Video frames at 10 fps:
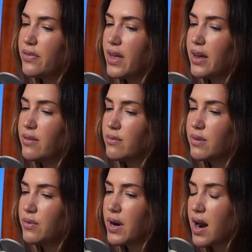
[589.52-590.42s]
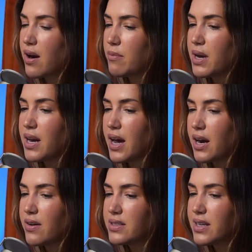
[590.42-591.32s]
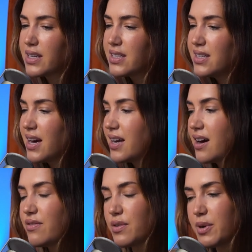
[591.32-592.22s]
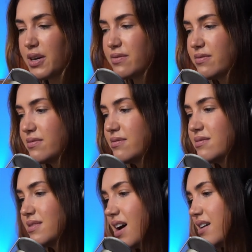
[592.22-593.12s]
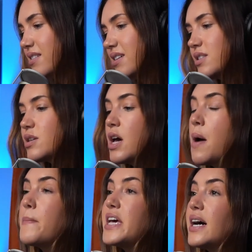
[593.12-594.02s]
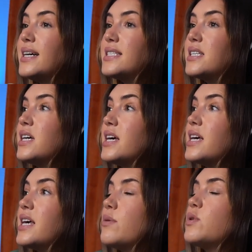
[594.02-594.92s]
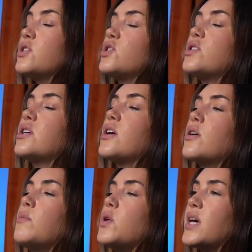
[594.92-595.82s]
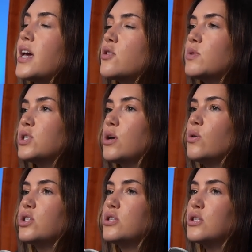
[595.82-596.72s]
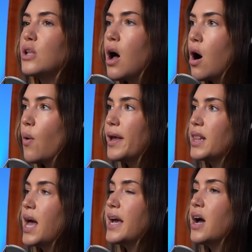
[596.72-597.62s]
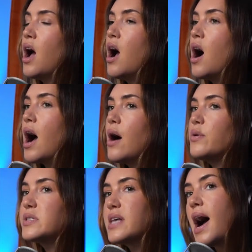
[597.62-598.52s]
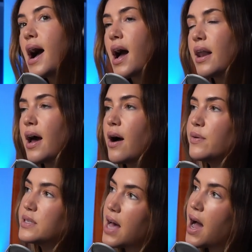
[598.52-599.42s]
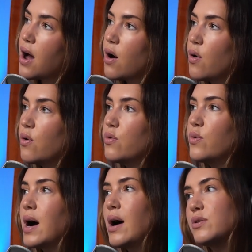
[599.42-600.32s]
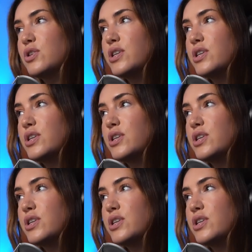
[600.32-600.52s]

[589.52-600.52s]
And then we went on Monday and I was like, yeah, not for me. Because it was, the communication was so slow and like, how was that? How was that? Oh, how was